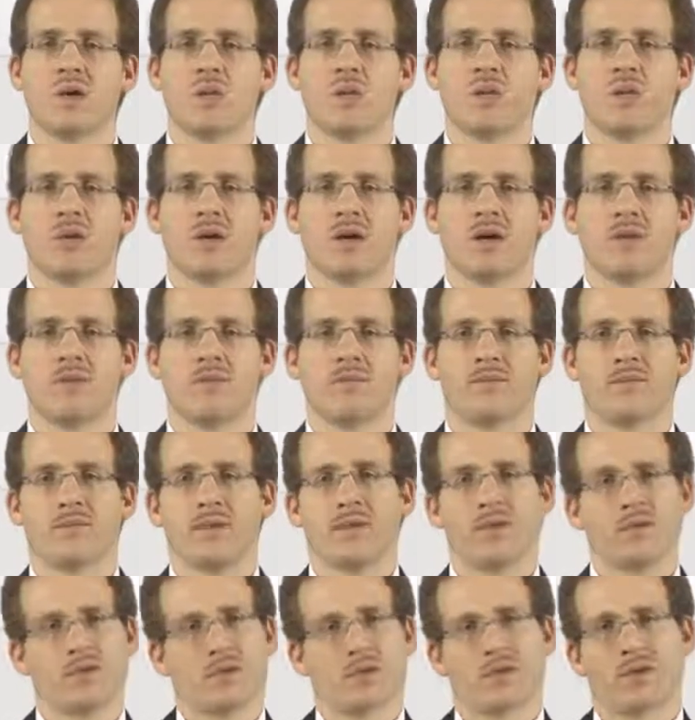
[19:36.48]

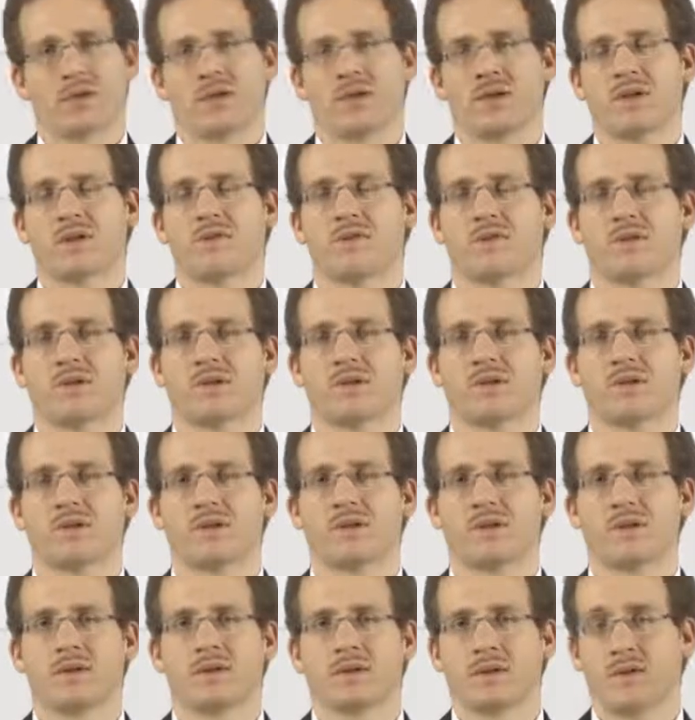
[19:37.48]
or on
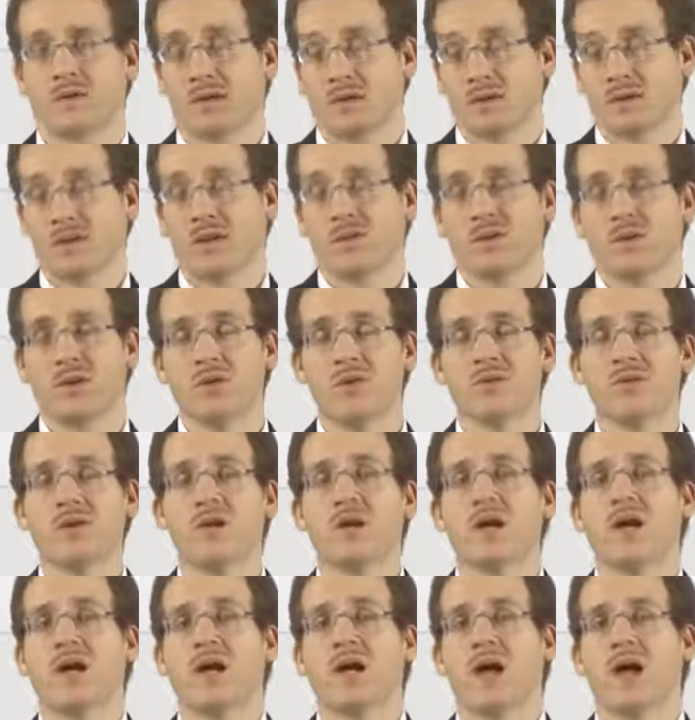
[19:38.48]
the same node,